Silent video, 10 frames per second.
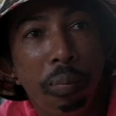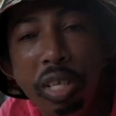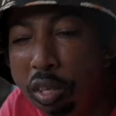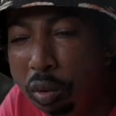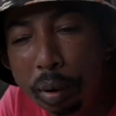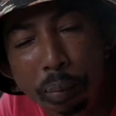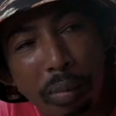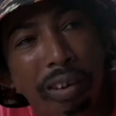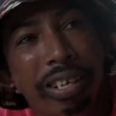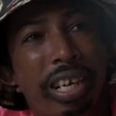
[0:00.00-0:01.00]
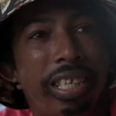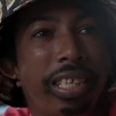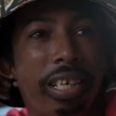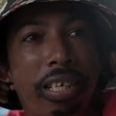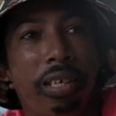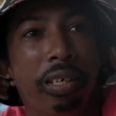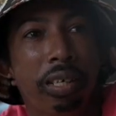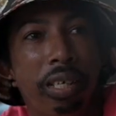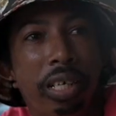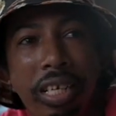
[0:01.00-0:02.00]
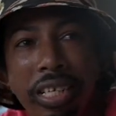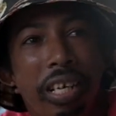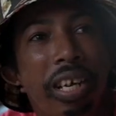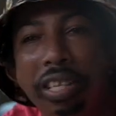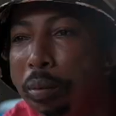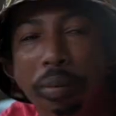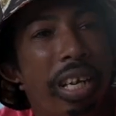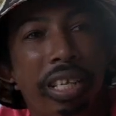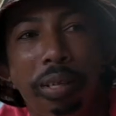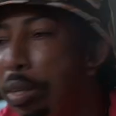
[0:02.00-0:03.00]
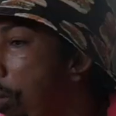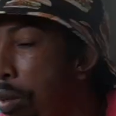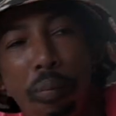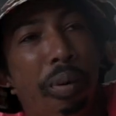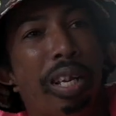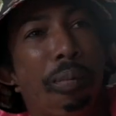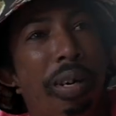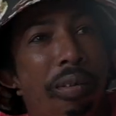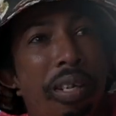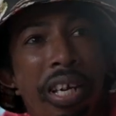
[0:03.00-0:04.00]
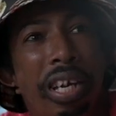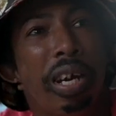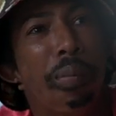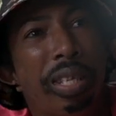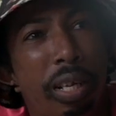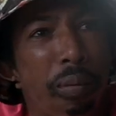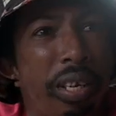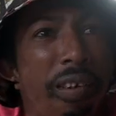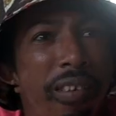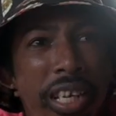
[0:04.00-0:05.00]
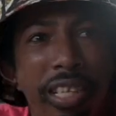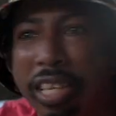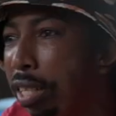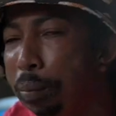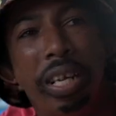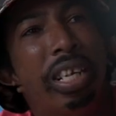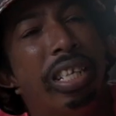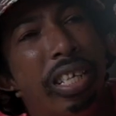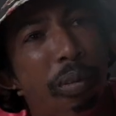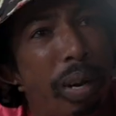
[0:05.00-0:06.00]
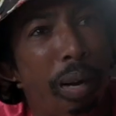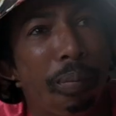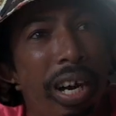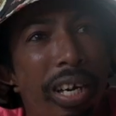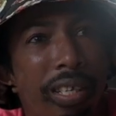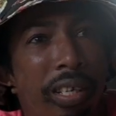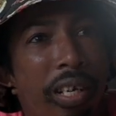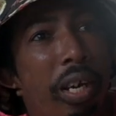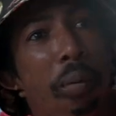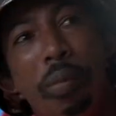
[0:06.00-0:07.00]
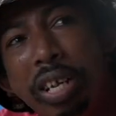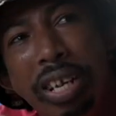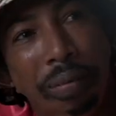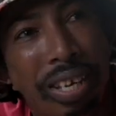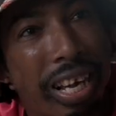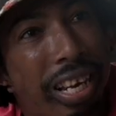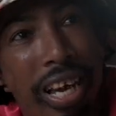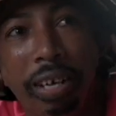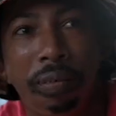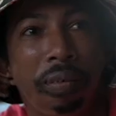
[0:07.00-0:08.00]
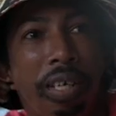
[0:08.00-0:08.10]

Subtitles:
I just want married and settle down. That's why sometimes I see me go down for a man and I see them with their relationship and then this my boss. Me not left you alive.